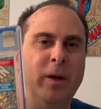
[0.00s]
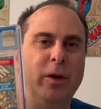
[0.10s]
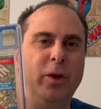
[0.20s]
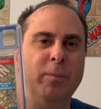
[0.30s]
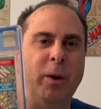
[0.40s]

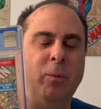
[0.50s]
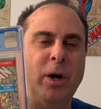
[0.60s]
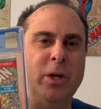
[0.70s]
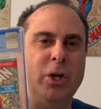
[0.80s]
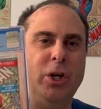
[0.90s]
You might
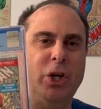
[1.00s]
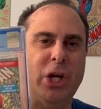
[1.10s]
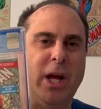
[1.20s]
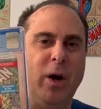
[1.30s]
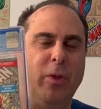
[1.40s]
want to
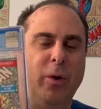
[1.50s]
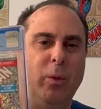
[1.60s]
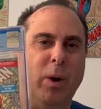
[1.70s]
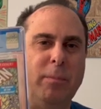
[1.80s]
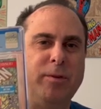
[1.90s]
check out their
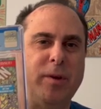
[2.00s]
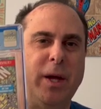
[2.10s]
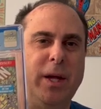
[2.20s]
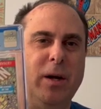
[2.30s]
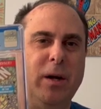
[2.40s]

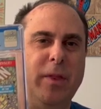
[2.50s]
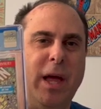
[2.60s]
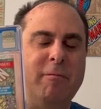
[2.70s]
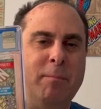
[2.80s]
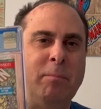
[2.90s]
website. They
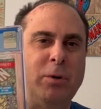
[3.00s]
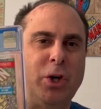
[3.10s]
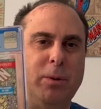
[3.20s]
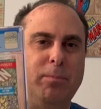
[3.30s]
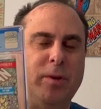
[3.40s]
have
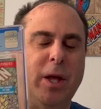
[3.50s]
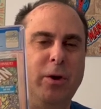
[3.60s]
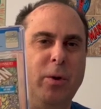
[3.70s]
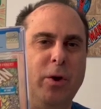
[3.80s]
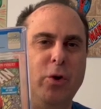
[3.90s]
memberships that
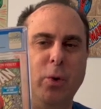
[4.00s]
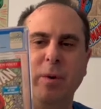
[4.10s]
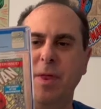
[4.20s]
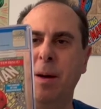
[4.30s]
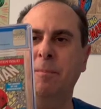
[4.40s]
you could do
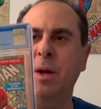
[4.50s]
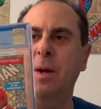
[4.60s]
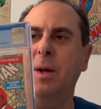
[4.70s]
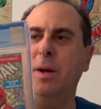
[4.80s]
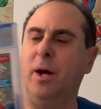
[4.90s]
with them.
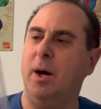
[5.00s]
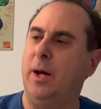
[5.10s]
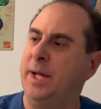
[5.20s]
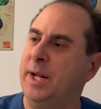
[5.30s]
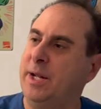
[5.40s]

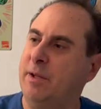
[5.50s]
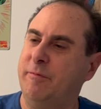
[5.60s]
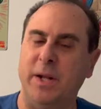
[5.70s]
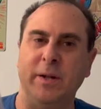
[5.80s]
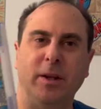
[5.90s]
In any
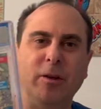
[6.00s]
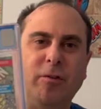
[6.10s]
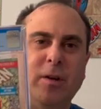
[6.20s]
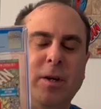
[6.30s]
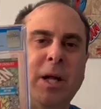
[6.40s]
event,
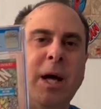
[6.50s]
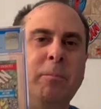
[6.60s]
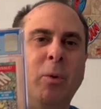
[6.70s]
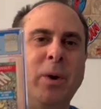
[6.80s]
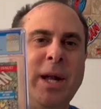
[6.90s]
this
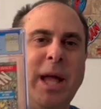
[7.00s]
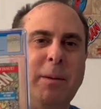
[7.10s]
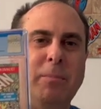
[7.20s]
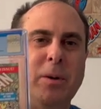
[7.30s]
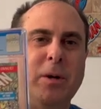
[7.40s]

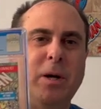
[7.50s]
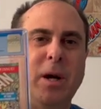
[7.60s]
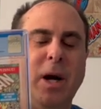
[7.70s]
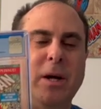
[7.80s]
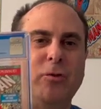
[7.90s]
9.8 book,
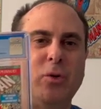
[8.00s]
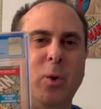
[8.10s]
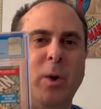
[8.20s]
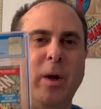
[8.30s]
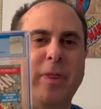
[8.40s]
I
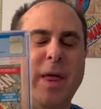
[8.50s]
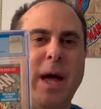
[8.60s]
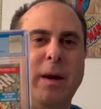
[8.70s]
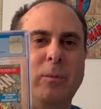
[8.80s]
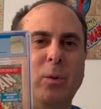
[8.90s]
saw
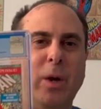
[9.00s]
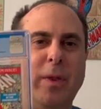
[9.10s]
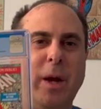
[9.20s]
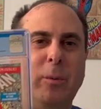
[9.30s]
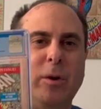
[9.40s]
that what
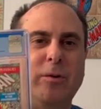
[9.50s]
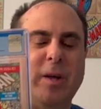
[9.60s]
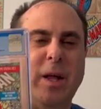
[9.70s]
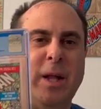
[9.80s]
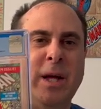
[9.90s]
they were
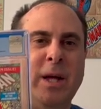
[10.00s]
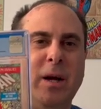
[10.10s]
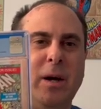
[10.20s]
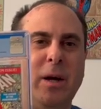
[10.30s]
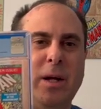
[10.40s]

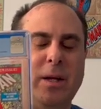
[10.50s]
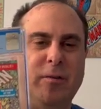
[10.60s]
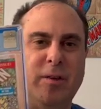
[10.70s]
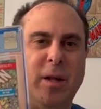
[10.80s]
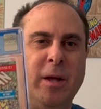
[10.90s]
selling,
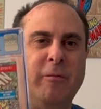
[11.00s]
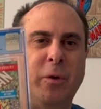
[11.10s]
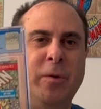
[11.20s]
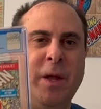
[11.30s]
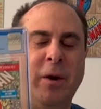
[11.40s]
it's selling
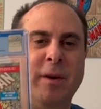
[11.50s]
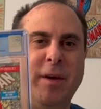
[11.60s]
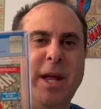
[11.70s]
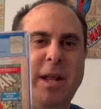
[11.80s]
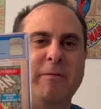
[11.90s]
for in there of
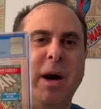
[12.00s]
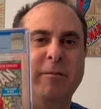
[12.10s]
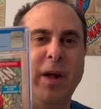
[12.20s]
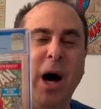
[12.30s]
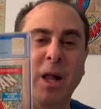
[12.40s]

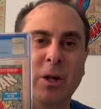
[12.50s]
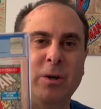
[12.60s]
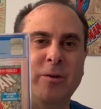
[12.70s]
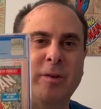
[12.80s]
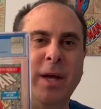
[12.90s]

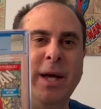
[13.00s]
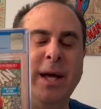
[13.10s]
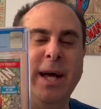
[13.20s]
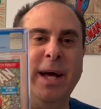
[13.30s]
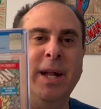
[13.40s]
$85,
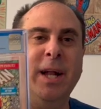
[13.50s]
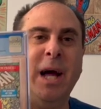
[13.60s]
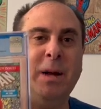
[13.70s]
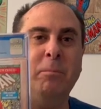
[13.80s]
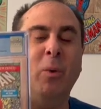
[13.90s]
and the
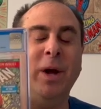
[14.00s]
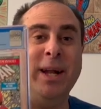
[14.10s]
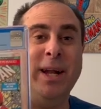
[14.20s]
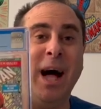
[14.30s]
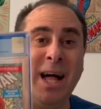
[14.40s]

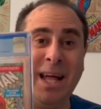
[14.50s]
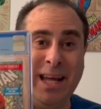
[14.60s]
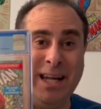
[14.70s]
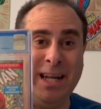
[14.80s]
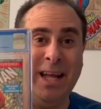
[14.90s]

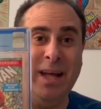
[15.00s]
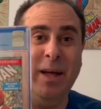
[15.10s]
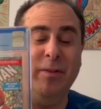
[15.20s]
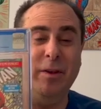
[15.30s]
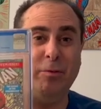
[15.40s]
9.9,
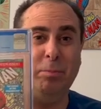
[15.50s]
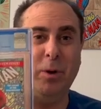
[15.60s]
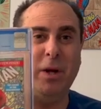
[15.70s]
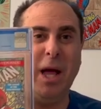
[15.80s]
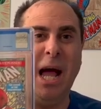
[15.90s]
this
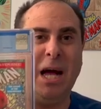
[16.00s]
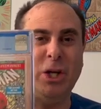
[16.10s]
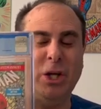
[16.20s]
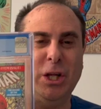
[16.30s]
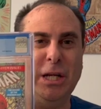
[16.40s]
book
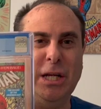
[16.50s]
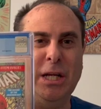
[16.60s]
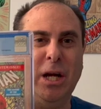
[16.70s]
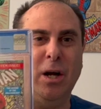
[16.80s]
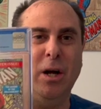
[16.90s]

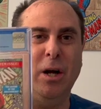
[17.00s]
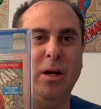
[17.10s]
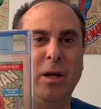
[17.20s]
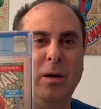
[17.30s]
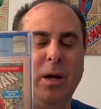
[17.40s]
actually,
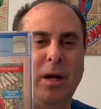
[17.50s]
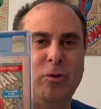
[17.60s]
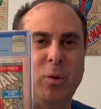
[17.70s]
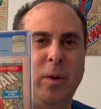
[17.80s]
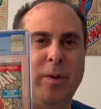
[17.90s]
I
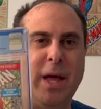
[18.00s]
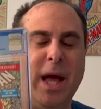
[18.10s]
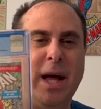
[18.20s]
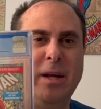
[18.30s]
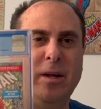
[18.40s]
saw they
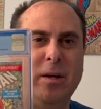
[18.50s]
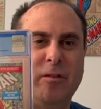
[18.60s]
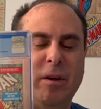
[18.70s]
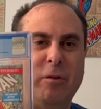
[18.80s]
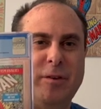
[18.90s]
had
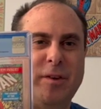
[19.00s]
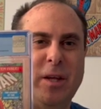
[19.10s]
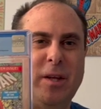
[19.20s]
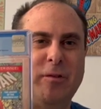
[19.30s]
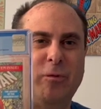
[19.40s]
several
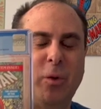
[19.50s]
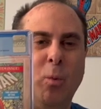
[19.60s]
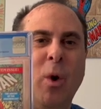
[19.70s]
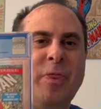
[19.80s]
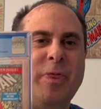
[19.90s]
sales for
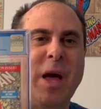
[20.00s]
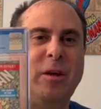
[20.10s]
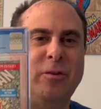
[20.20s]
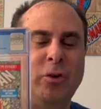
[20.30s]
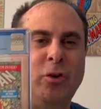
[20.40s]

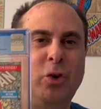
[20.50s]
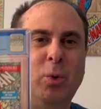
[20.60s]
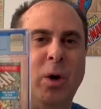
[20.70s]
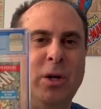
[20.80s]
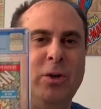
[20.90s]

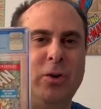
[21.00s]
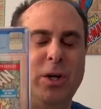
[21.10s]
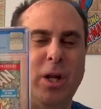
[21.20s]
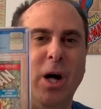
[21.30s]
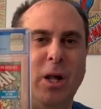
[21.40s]

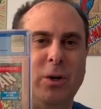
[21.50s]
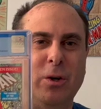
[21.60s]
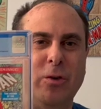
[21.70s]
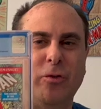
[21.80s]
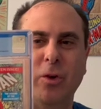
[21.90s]

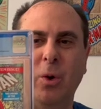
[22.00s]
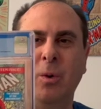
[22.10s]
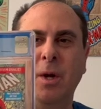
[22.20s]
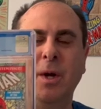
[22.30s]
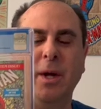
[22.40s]
$1,200.
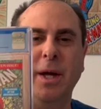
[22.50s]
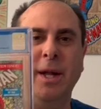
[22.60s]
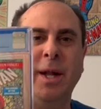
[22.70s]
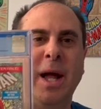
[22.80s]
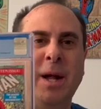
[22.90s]
So
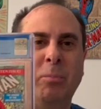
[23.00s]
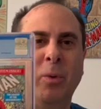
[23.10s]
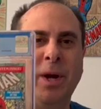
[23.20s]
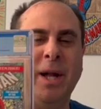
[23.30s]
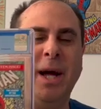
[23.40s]
in the
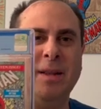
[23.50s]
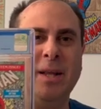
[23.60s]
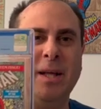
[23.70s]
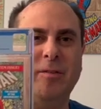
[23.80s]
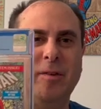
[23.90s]
9.9,
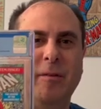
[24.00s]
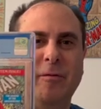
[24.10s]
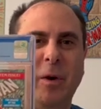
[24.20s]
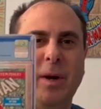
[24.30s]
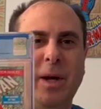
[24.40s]
that's
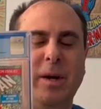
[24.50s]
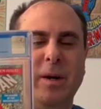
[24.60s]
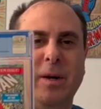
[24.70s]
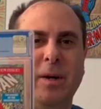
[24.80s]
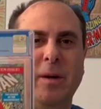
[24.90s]
very,
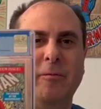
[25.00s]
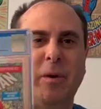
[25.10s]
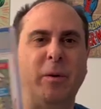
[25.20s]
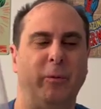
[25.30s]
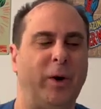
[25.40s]

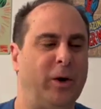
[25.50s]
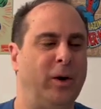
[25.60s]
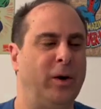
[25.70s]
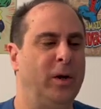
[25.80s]
very rare.